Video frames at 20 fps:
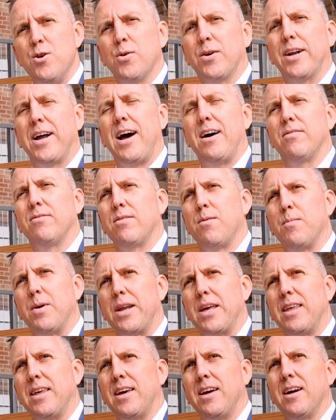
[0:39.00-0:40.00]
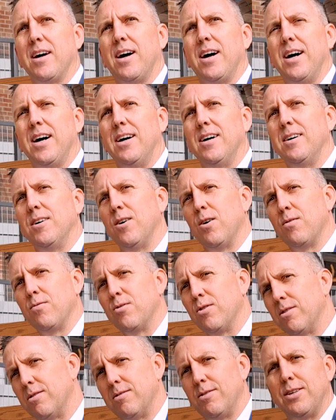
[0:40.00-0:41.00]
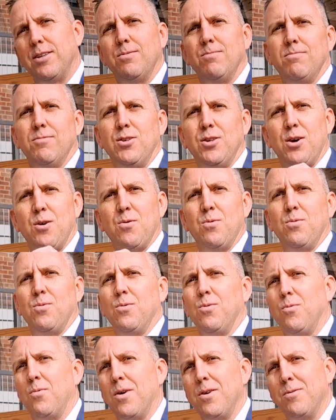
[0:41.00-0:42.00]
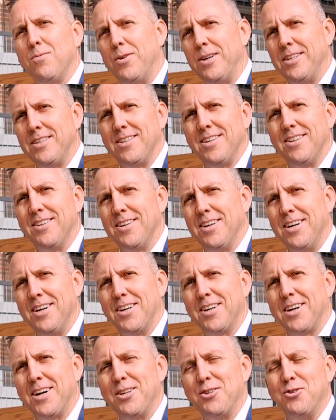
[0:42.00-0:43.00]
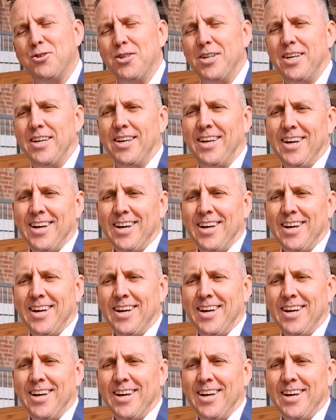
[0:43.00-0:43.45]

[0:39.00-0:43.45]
You could have somebody over in one region of the country